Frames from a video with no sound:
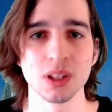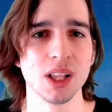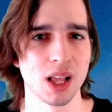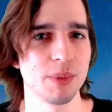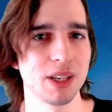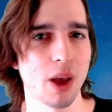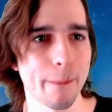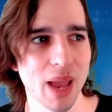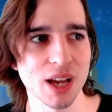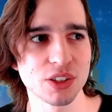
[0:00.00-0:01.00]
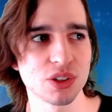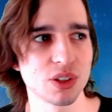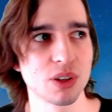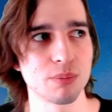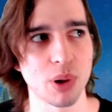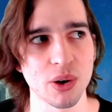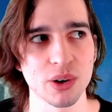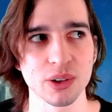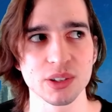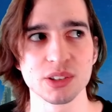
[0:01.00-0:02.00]
I mean, imagine
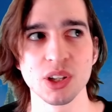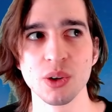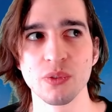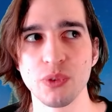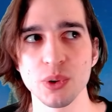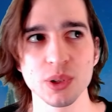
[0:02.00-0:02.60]
parks full